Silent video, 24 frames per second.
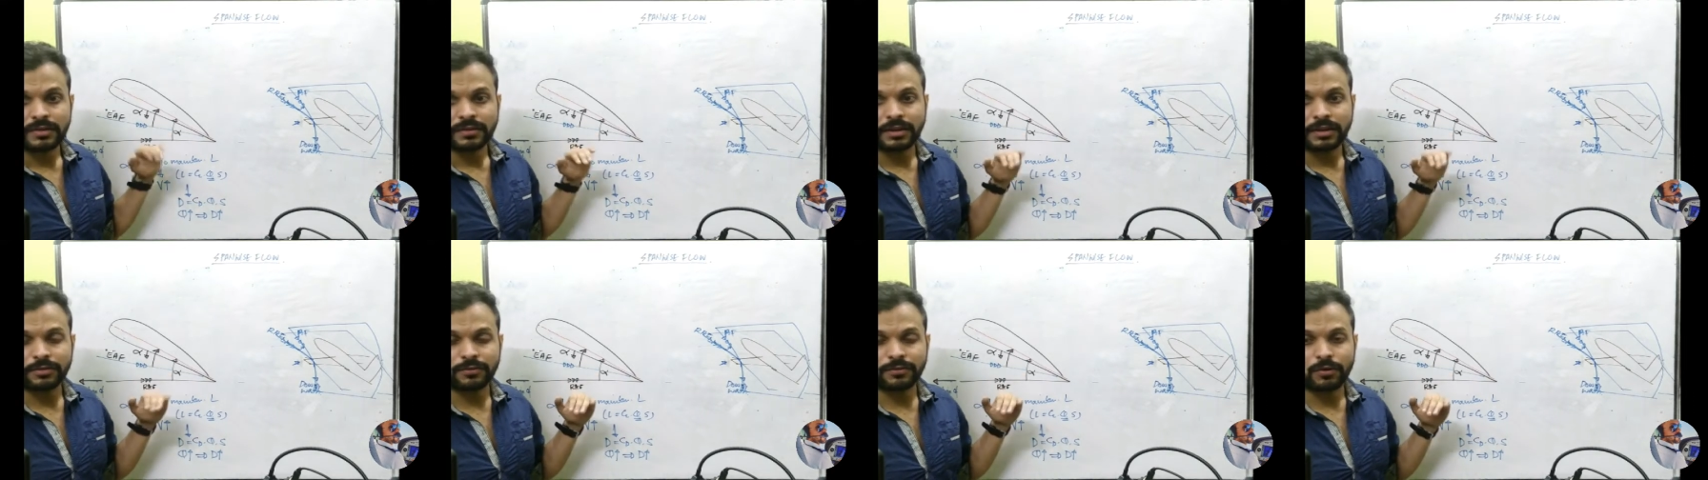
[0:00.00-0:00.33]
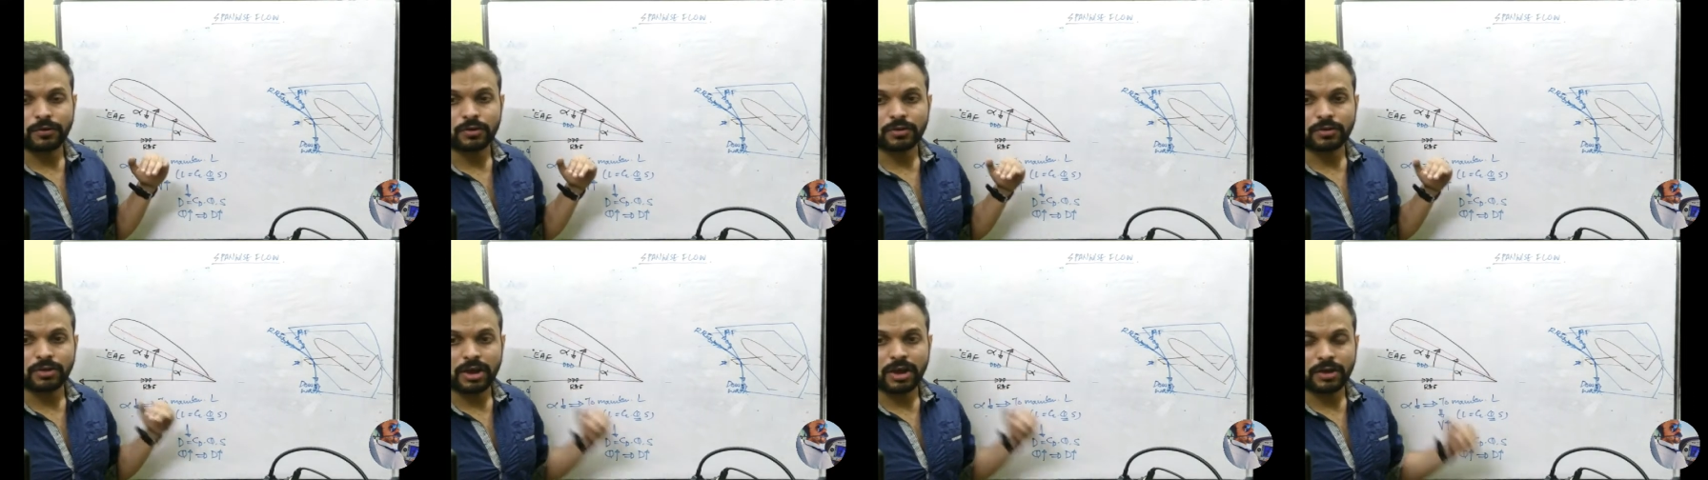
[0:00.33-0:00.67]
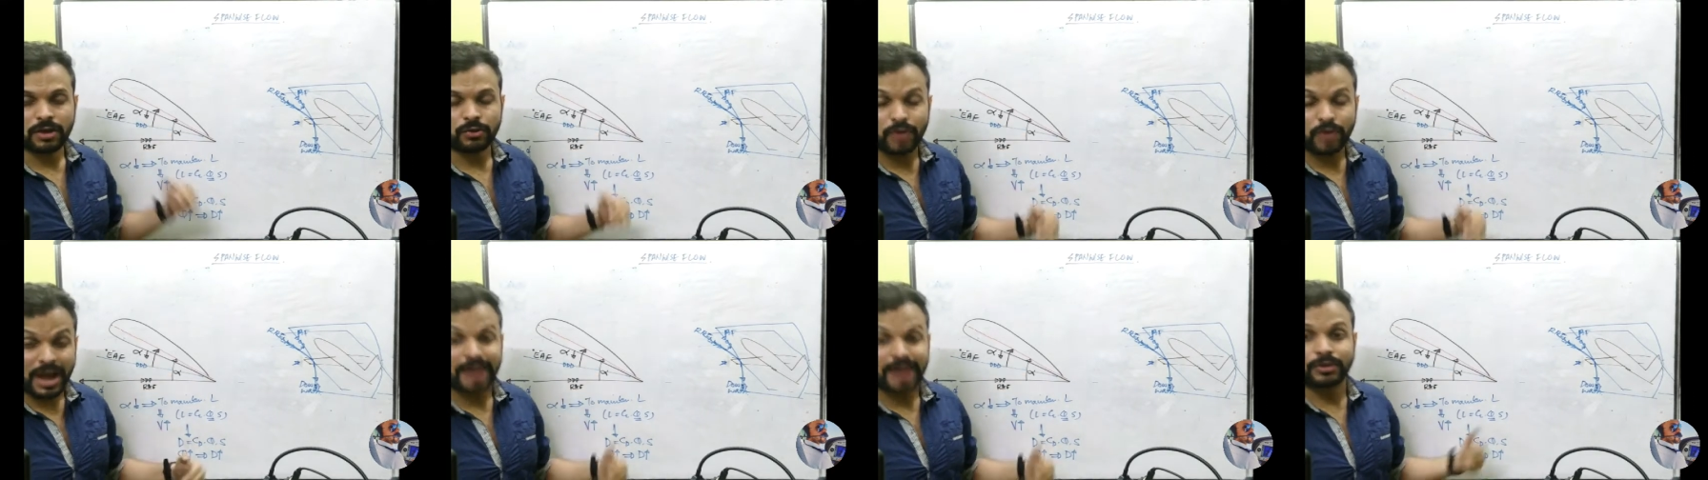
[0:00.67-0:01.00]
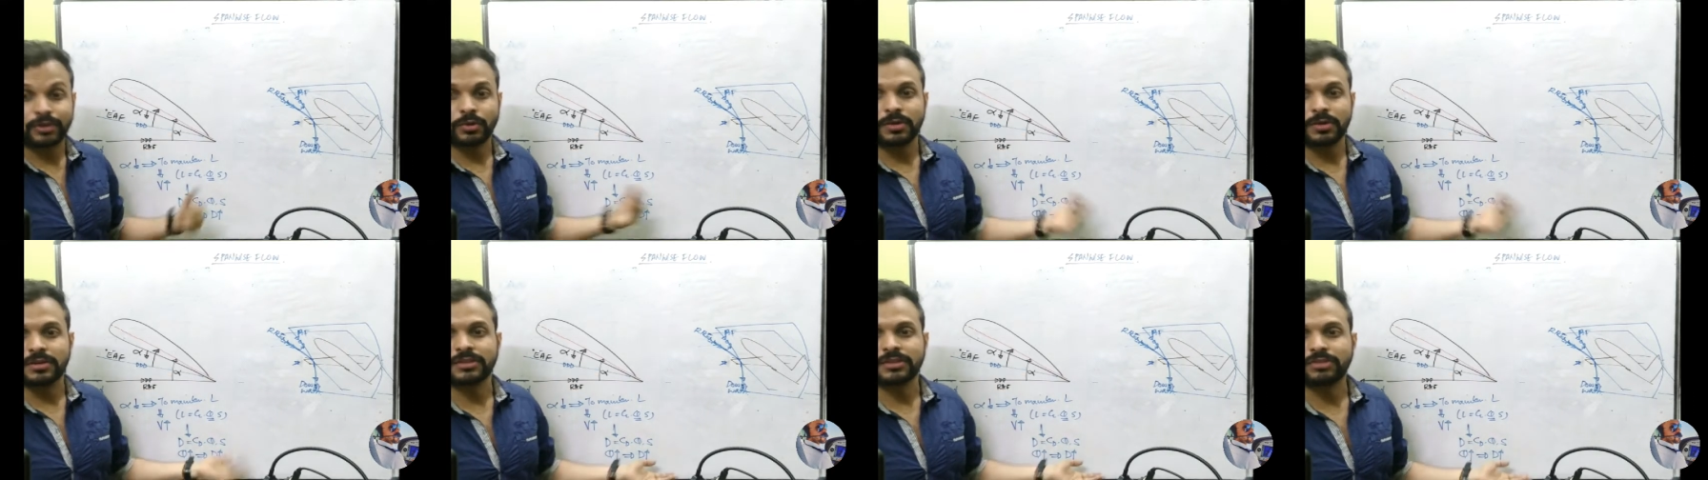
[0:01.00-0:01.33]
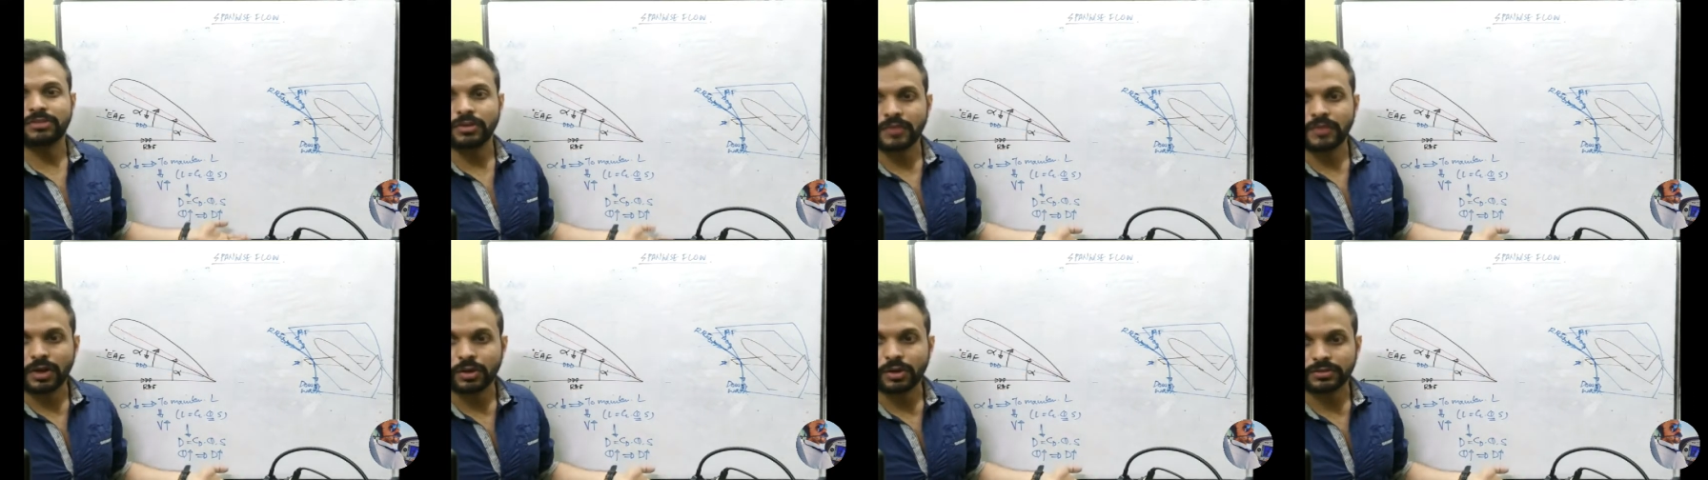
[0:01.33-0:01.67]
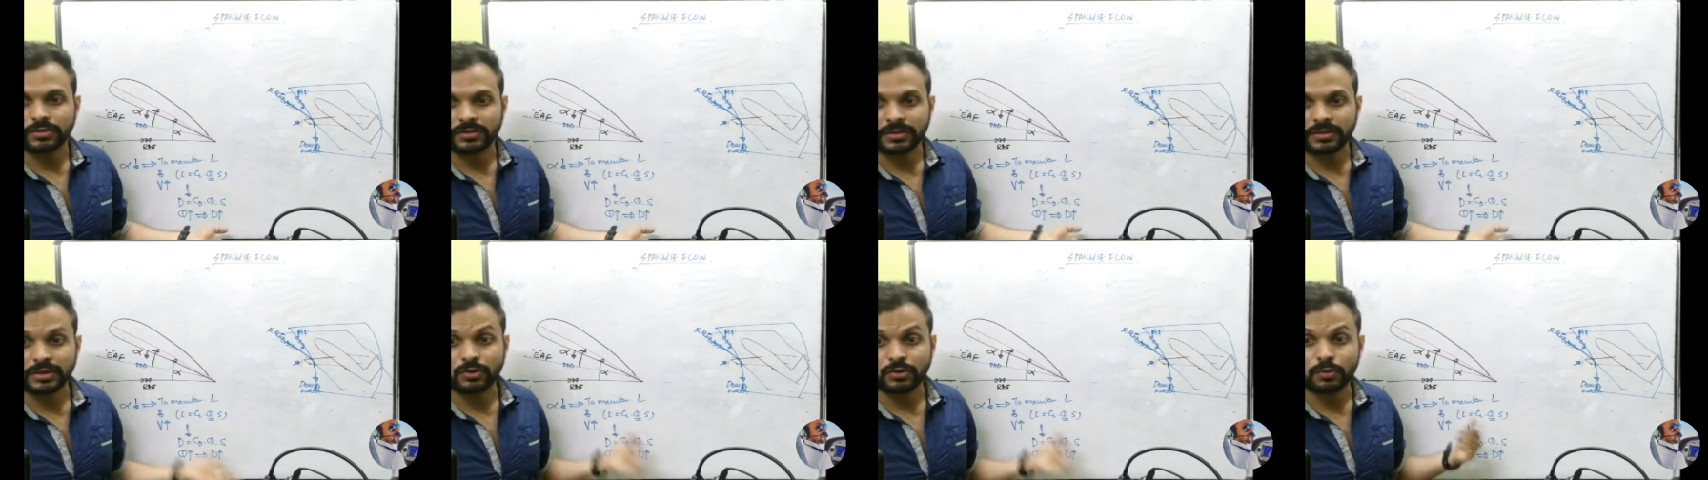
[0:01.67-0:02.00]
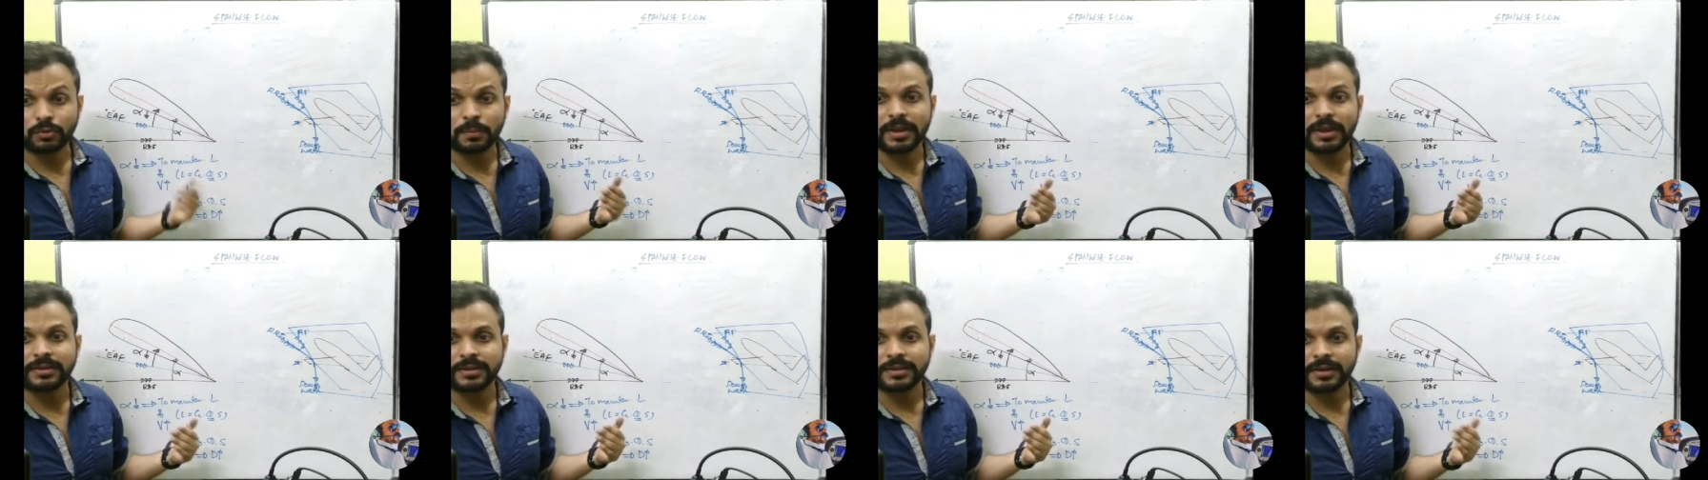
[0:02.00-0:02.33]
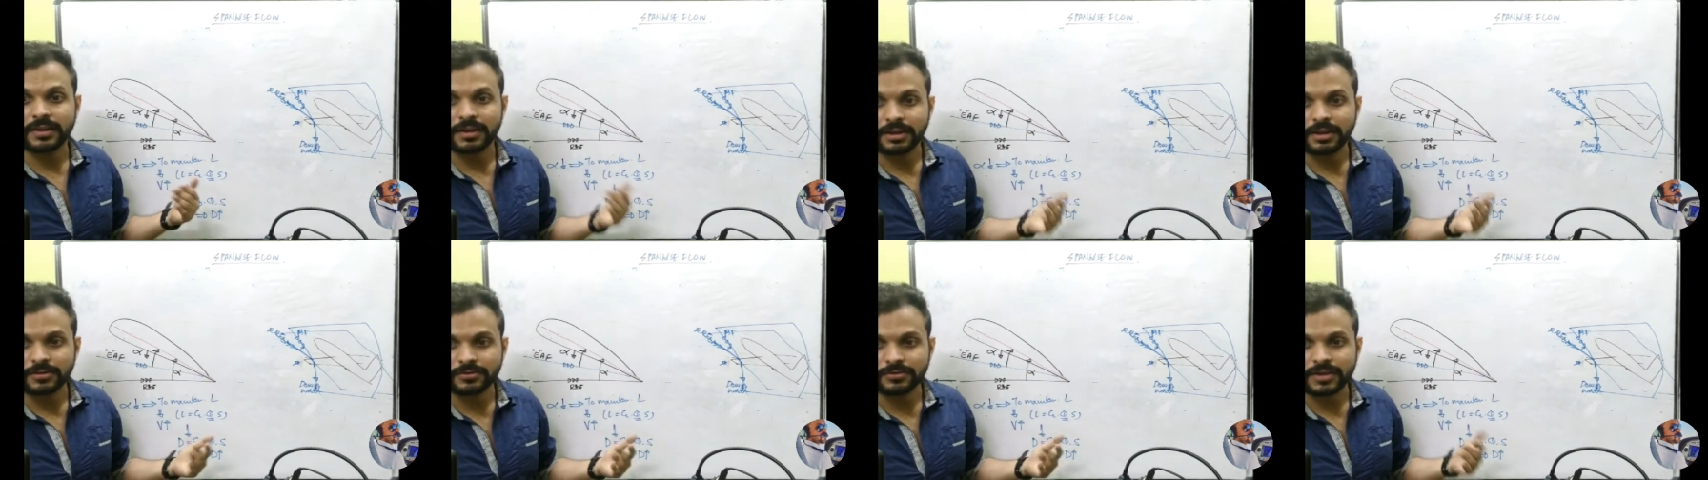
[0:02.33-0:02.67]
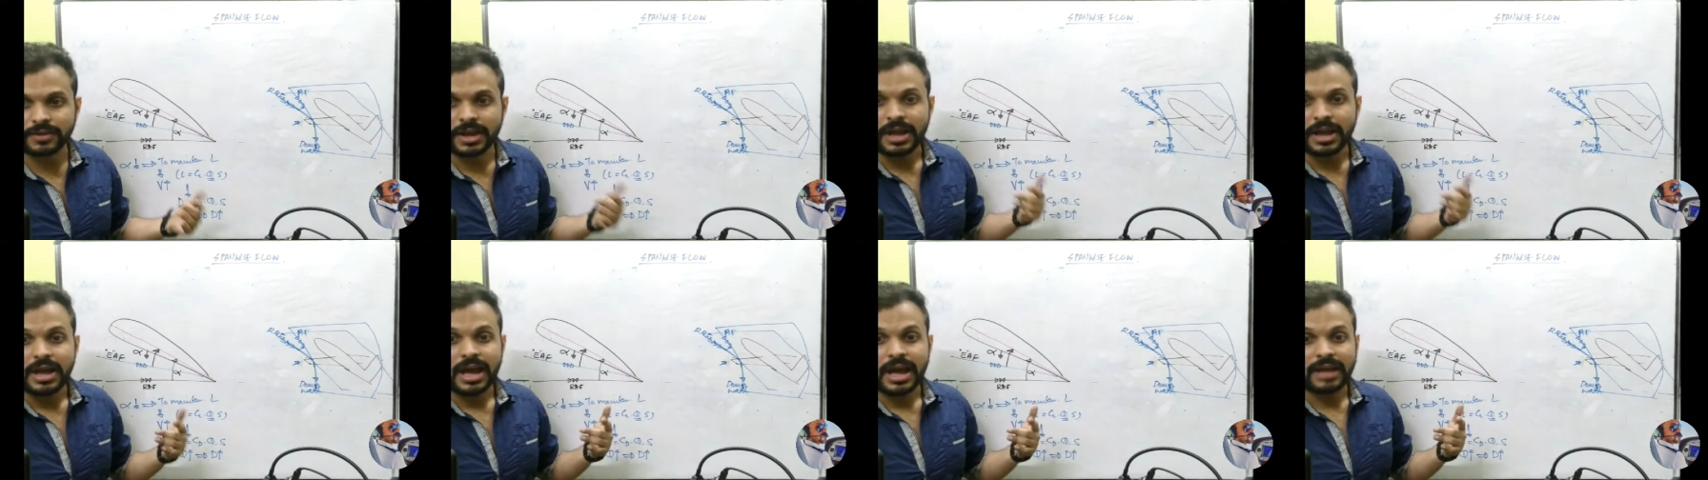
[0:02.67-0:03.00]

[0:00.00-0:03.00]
Therefore, you had to increase your velocity to maintain lift,